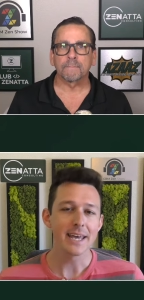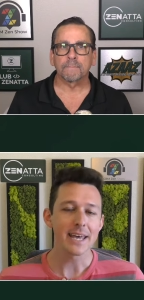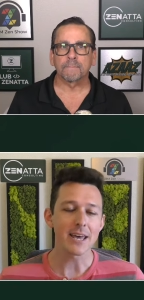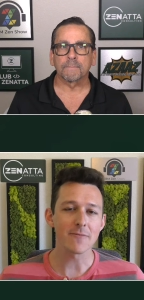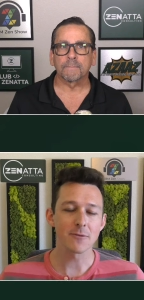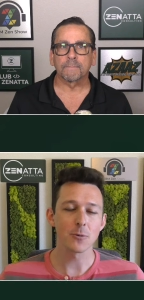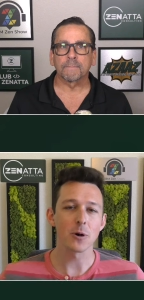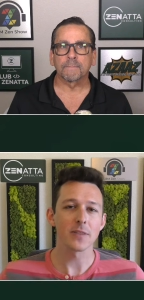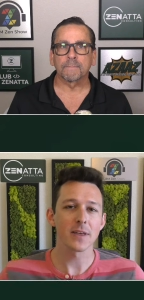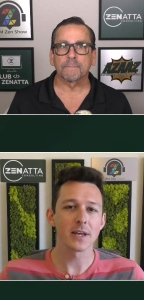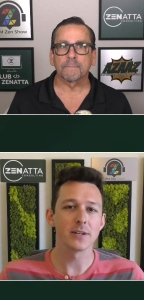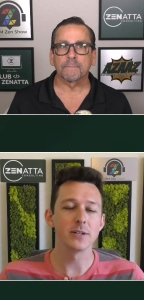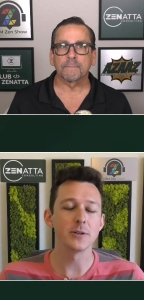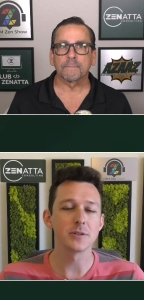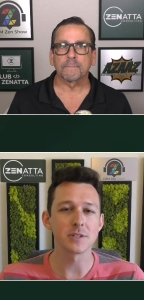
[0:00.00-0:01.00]
Speaker 1: If you want
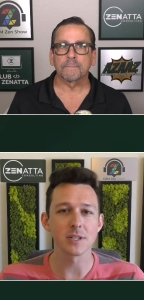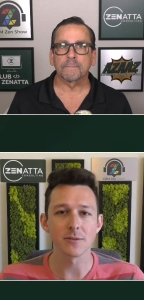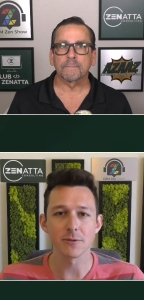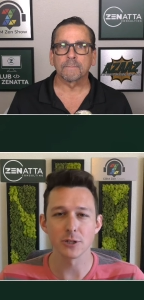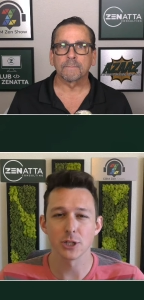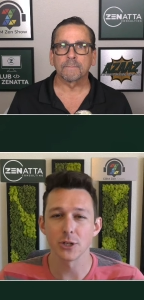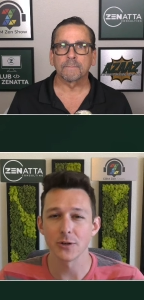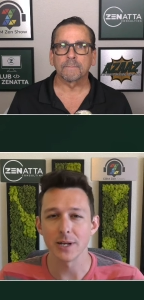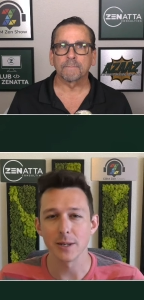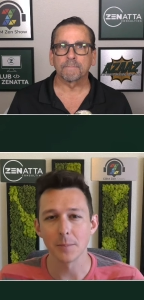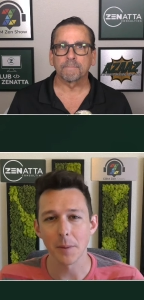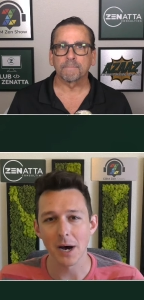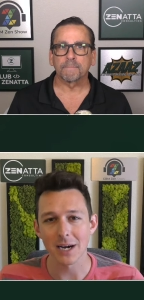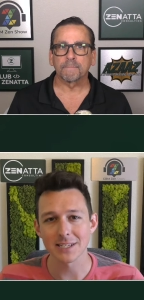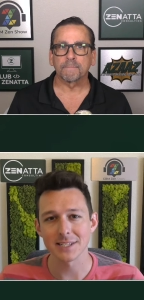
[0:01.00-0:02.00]
that news delivered to your
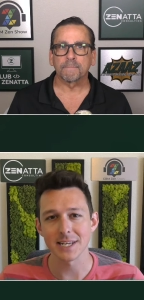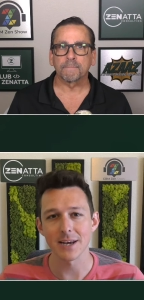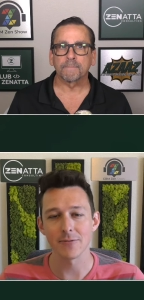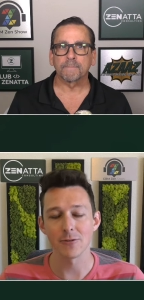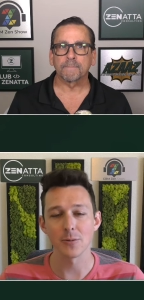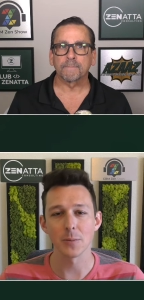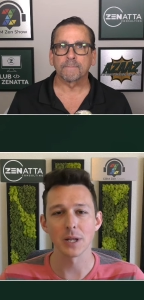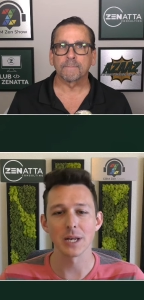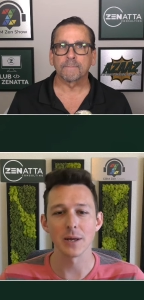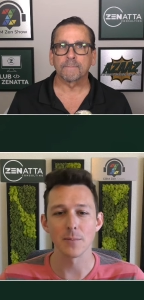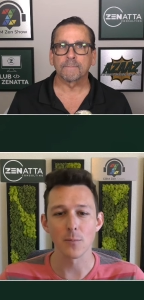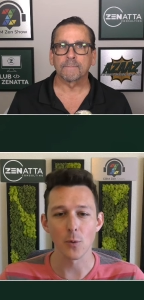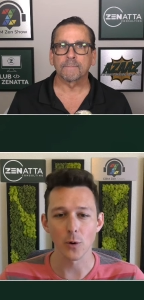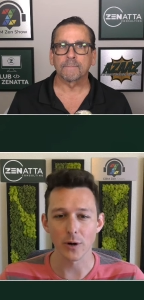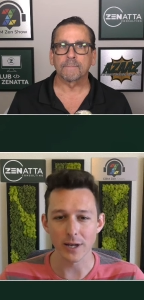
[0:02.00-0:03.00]
inbox every Monday
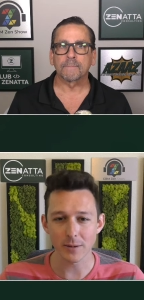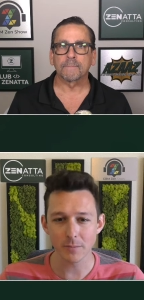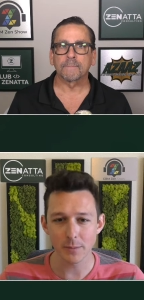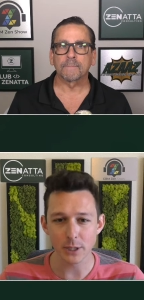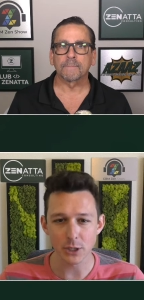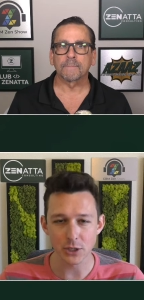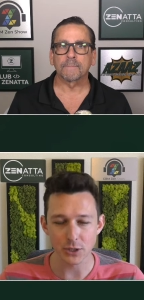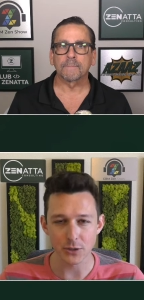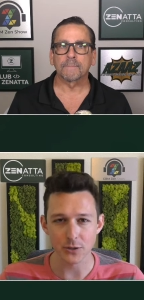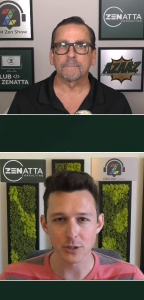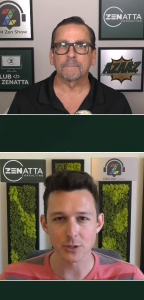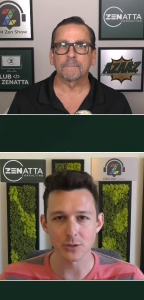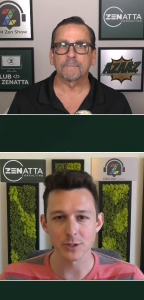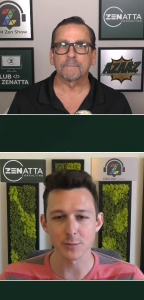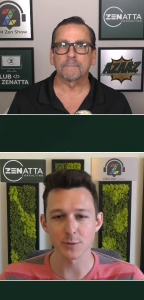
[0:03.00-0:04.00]
morning, be sure
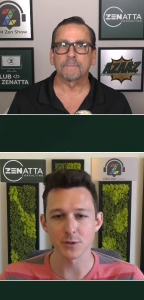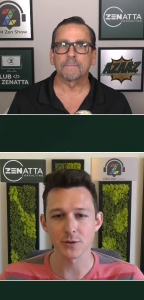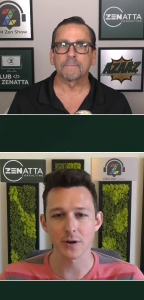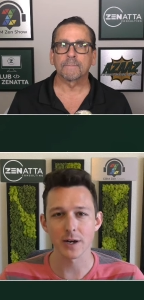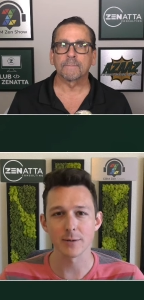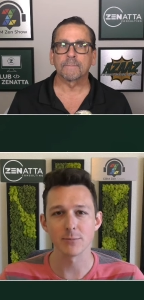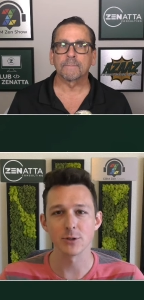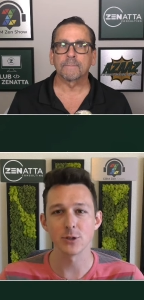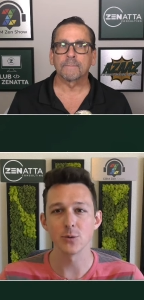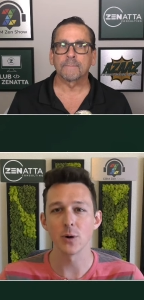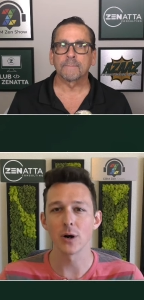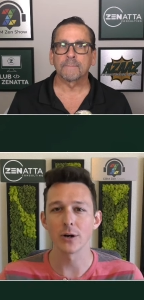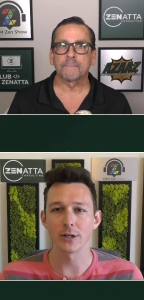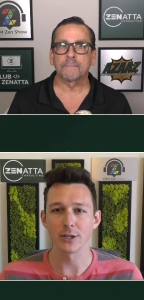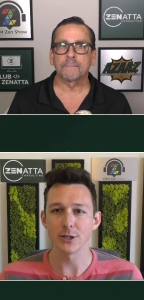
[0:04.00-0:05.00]
to subscribe to
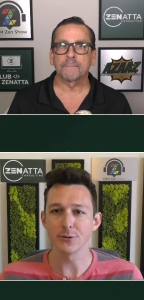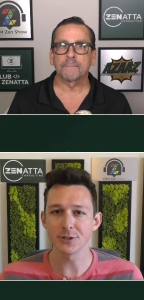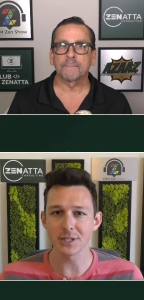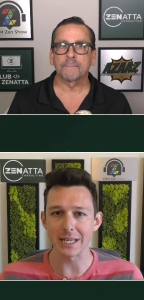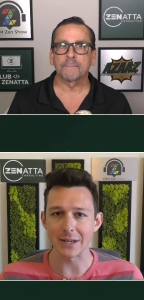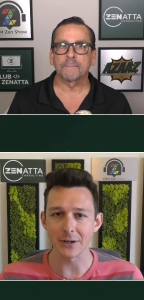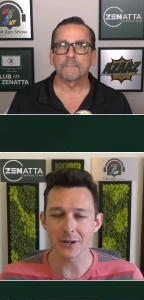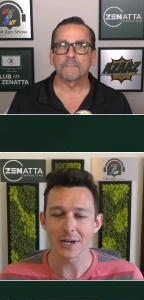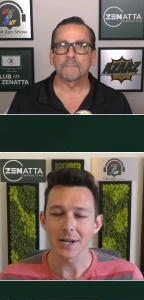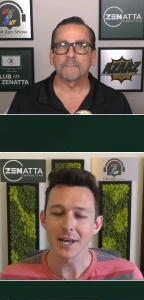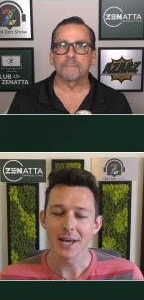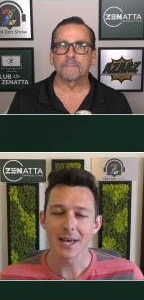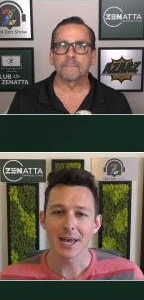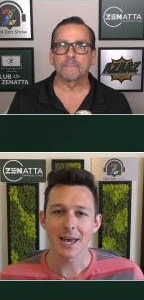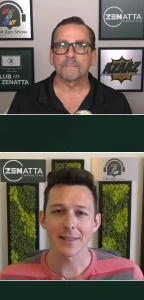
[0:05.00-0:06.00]
our newsletter.
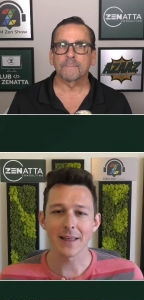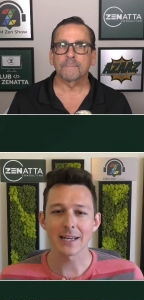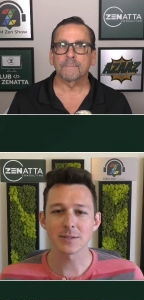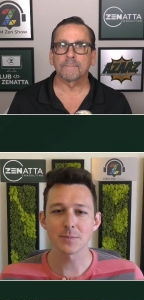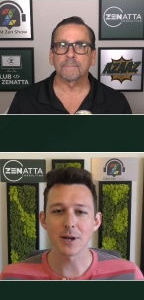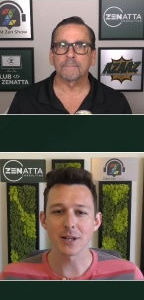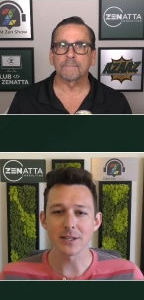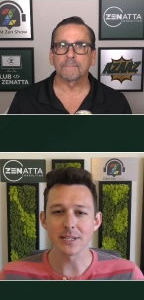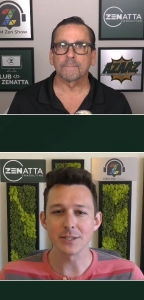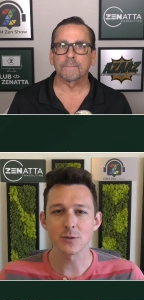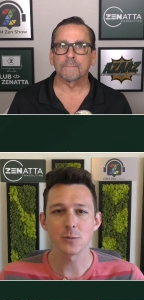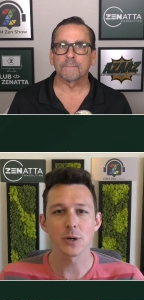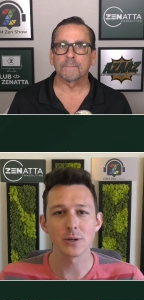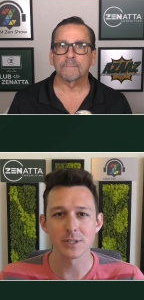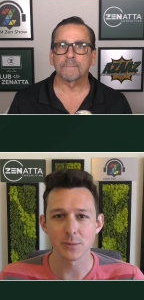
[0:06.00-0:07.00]
And last but not least,
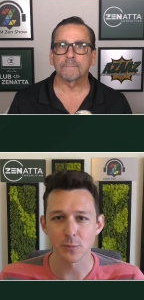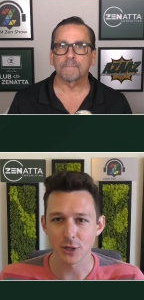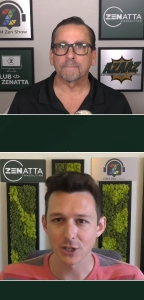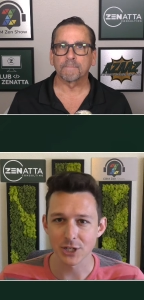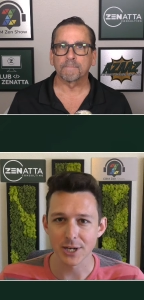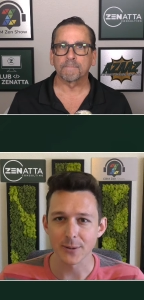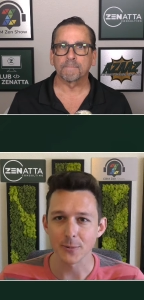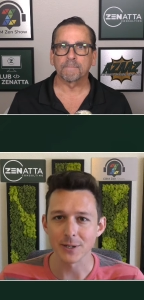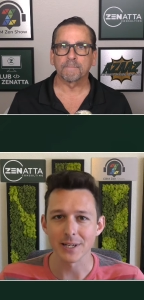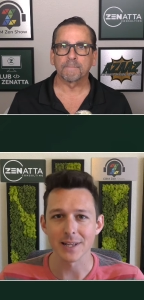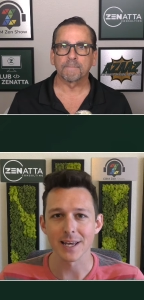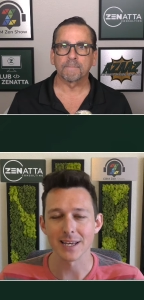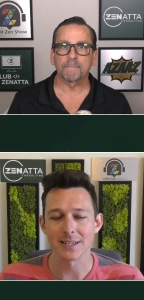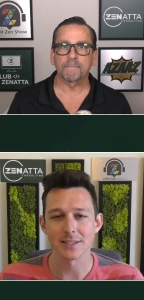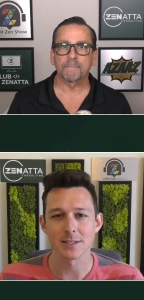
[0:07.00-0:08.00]
we always appreciate when you
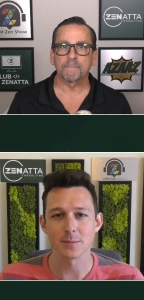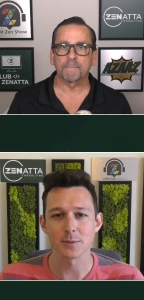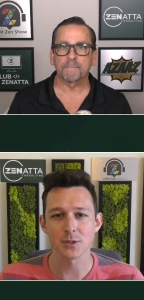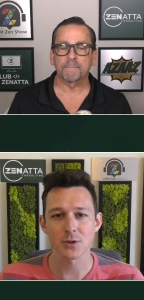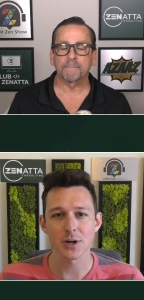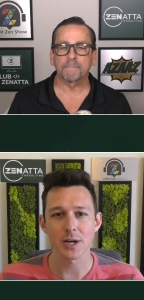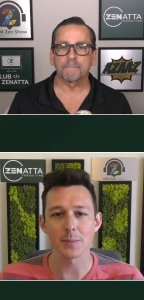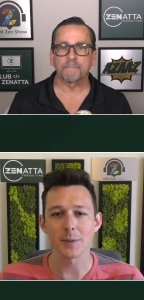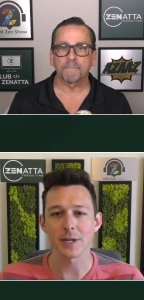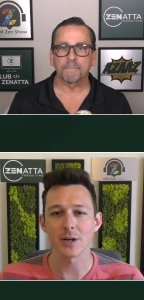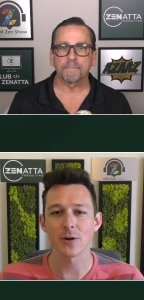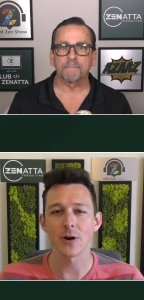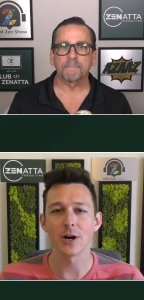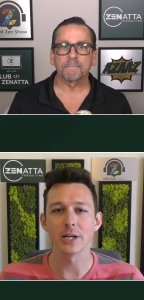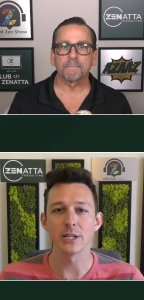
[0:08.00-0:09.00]
like and subscribe
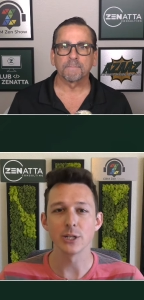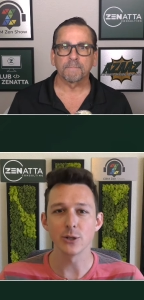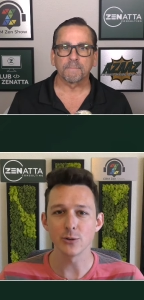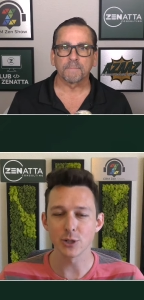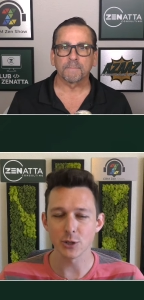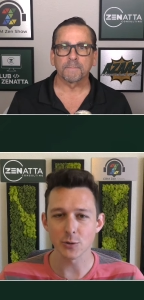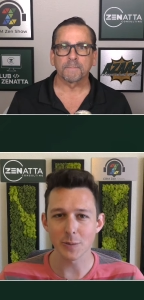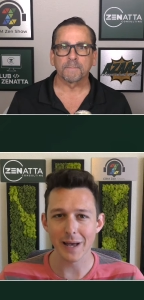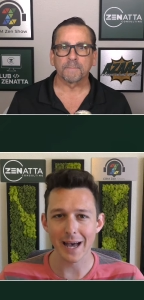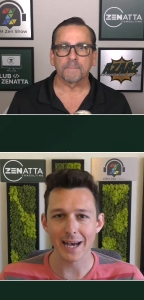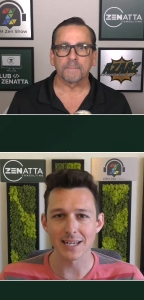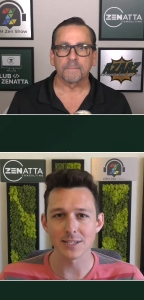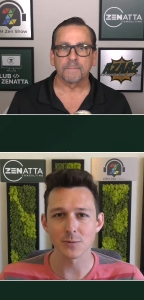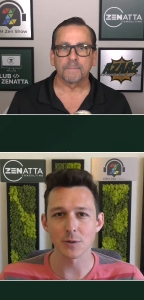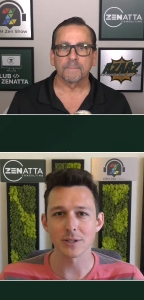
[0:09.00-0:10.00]
here on YouTube,
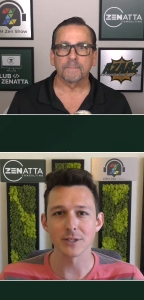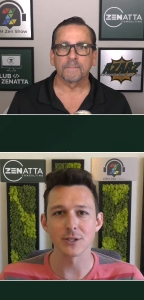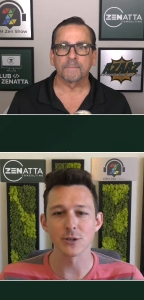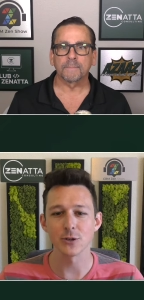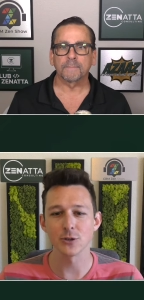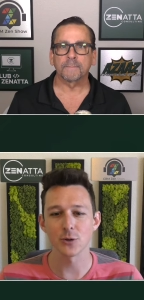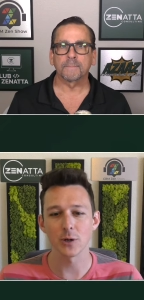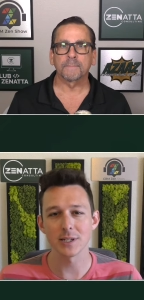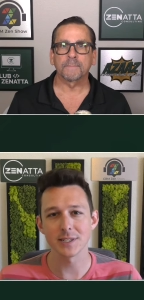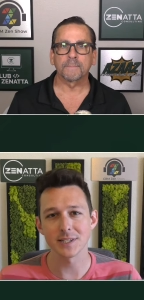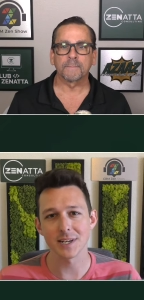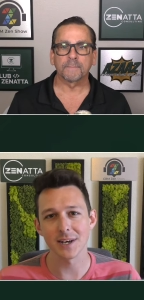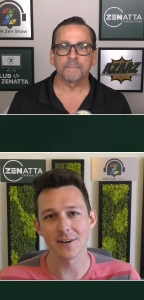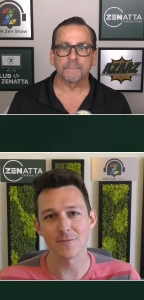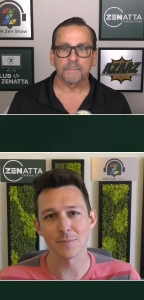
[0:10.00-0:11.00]
as well as your choice
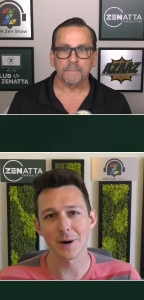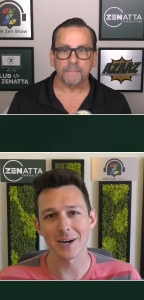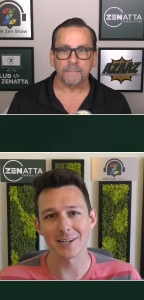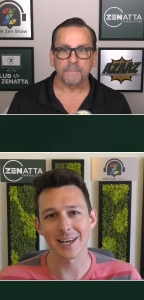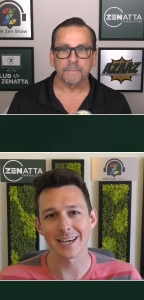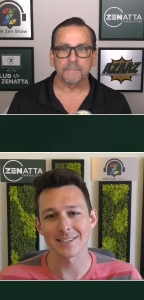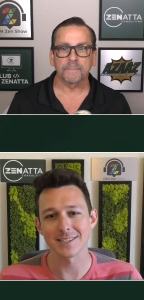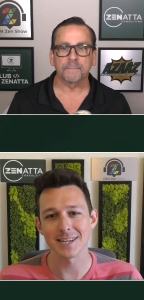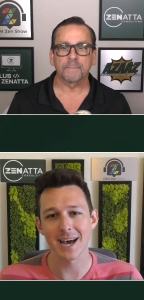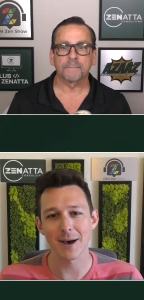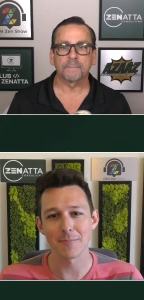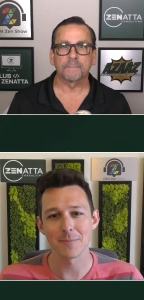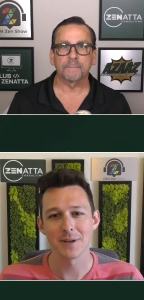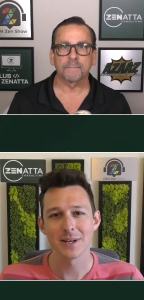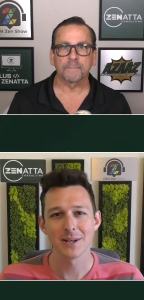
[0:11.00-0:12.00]
of podcast
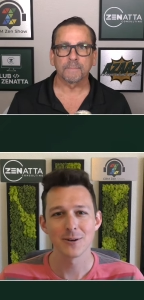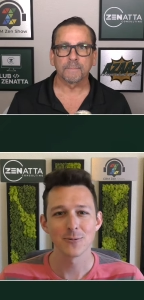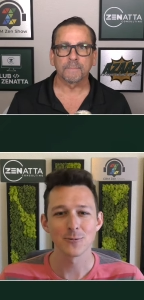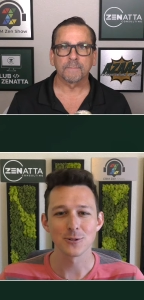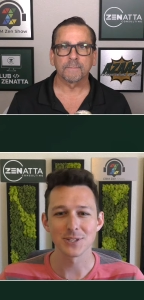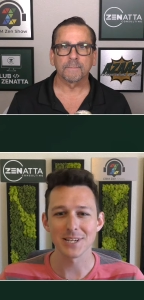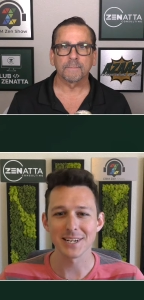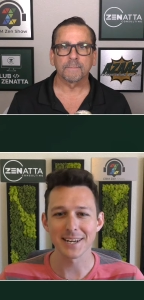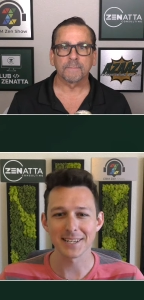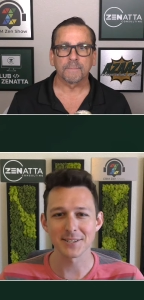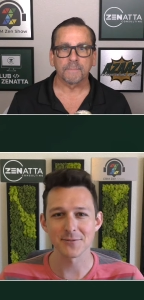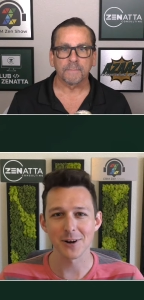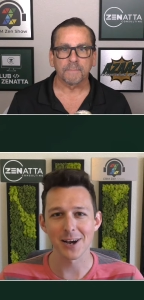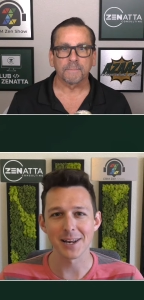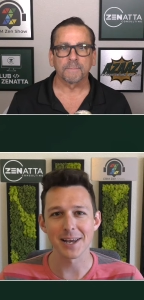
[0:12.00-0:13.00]
app. We'll see you next
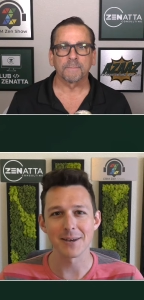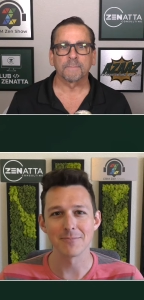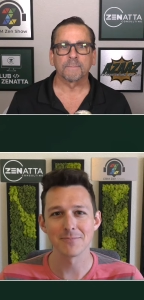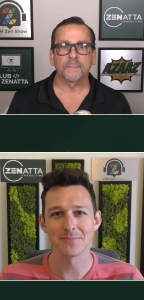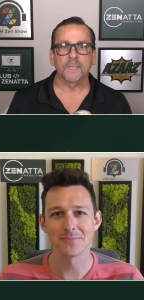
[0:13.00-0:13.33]
Friday.